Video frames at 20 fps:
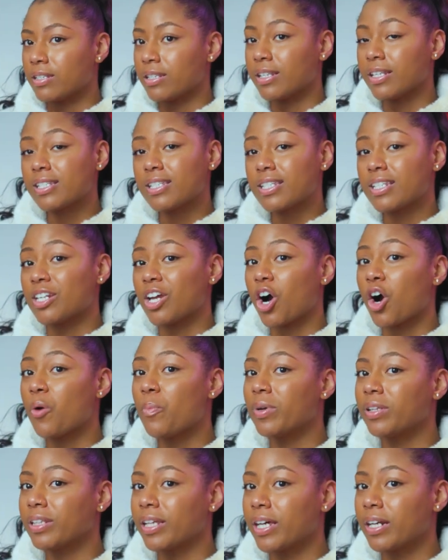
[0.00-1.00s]
This is an
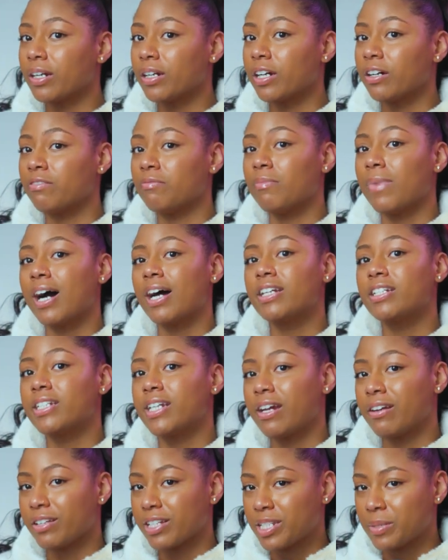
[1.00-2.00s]
open letter of my
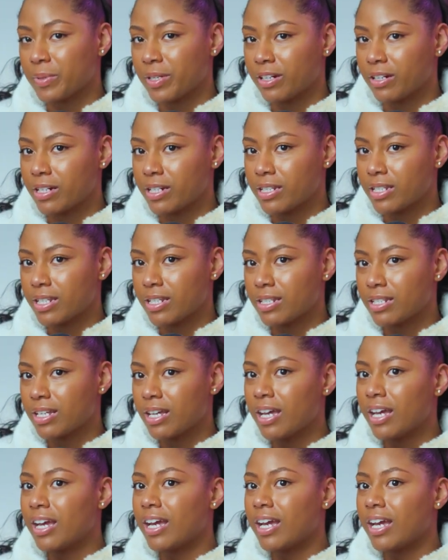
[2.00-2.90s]
shared experiences